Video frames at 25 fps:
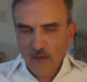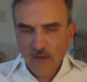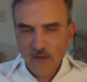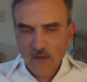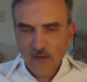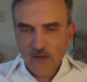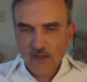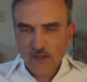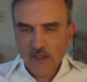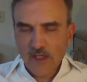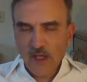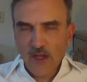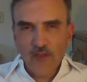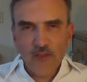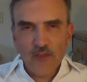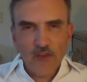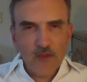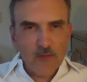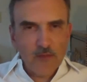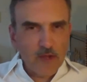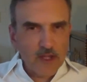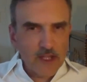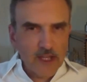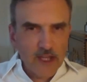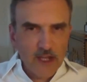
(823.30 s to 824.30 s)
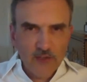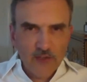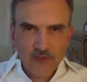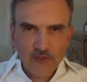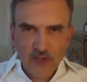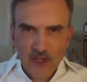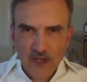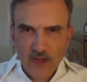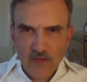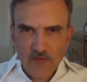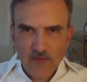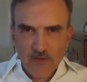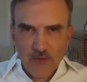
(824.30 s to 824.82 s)
yell at them, I guess.
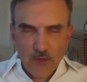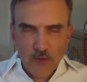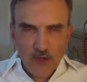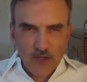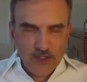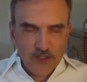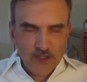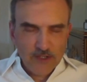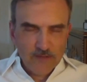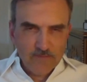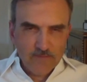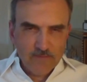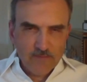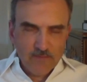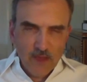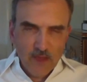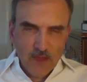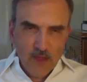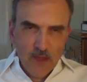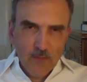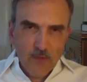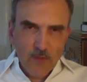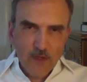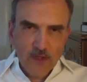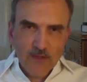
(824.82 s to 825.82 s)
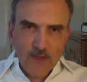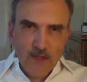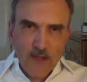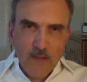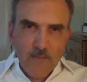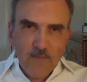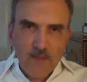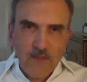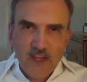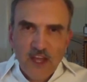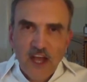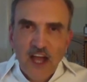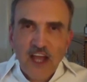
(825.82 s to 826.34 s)
I have no idea. But
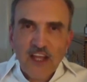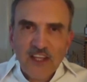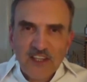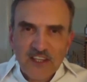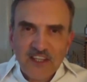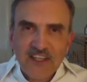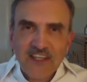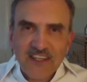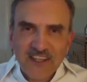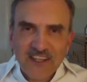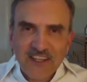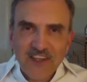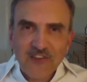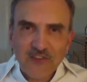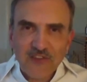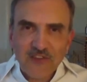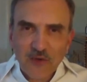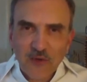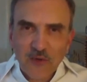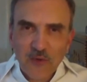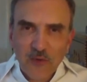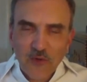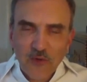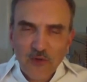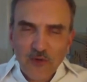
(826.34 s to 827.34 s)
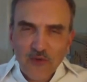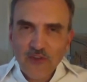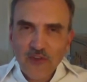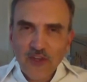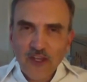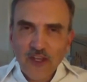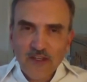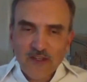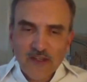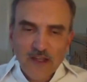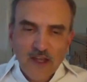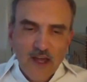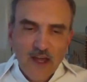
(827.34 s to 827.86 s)
the idea is, of course,
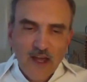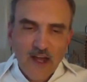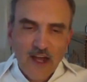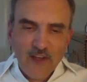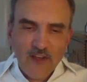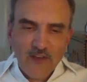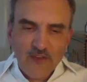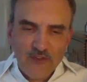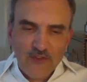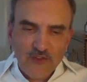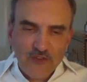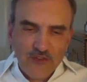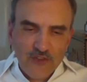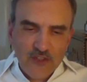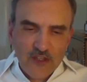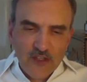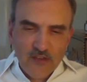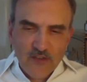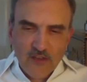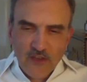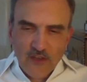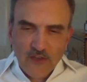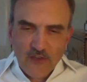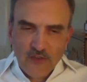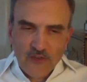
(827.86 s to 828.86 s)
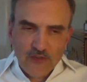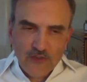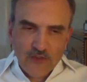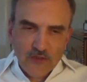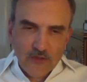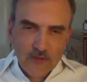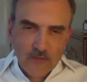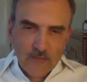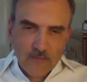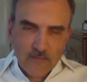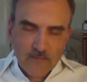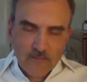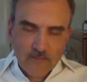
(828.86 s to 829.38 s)
that I see
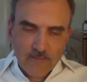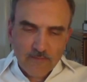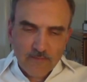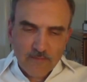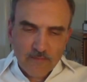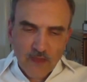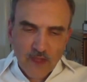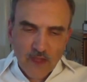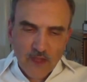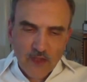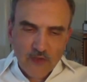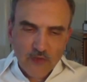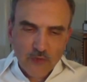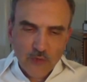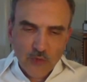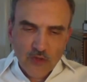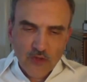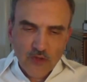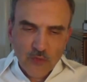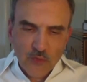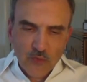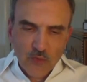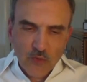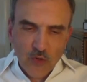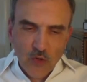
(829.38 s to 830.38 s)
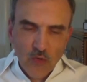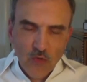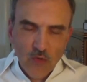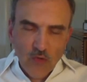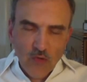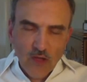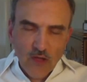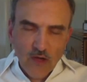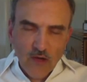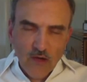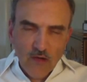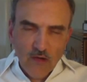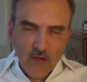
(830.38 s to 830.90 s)
this, it's really the
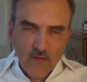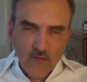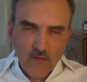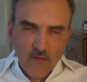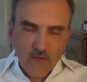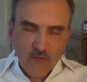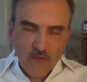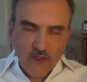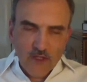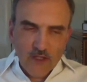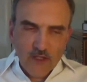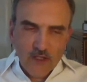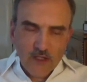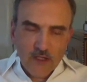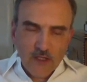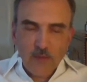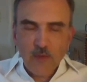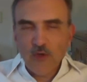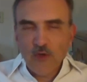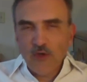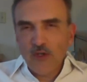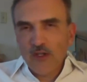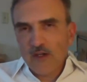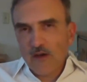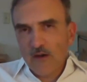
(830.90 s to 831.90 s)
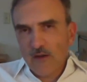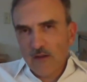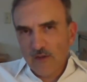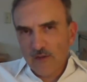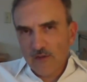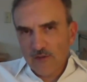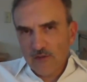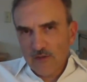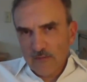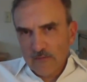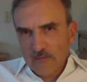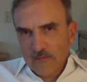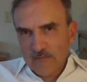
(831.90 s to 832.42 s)
role of the community college.